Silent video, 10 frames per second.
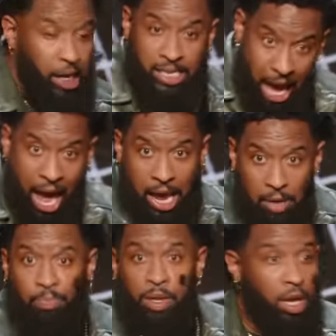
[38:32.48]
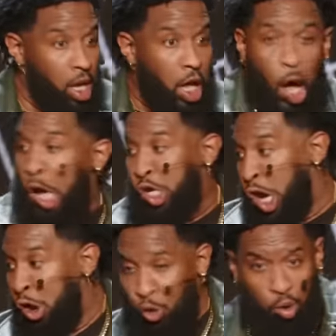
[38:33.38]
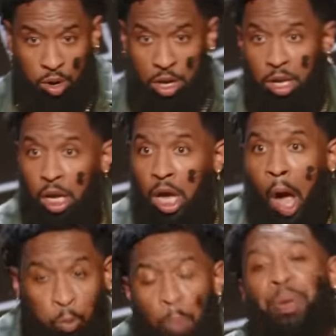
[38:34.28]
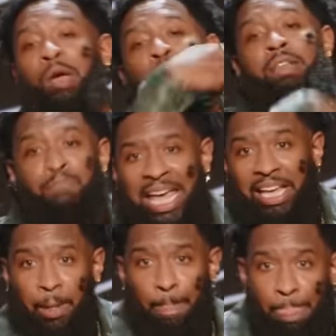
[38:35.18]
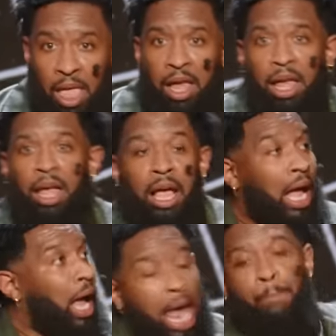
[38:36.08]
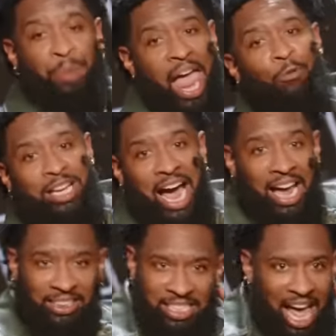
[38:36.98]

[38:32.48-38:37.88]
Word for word: Today, you will be with me in paradise.